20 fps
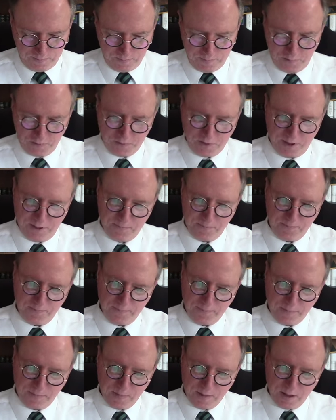Okay.
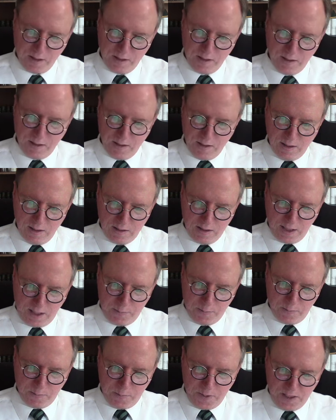
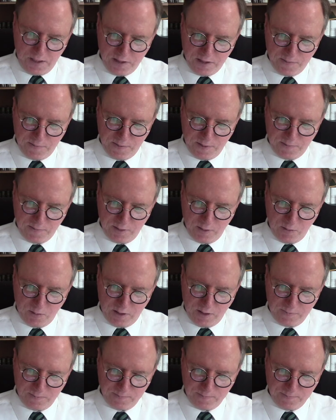Top of page
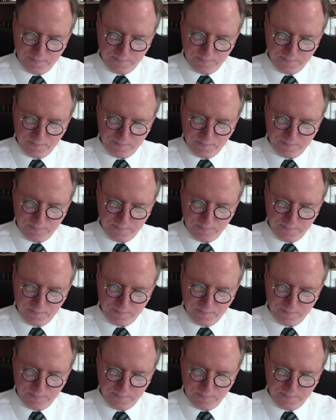fifty-one.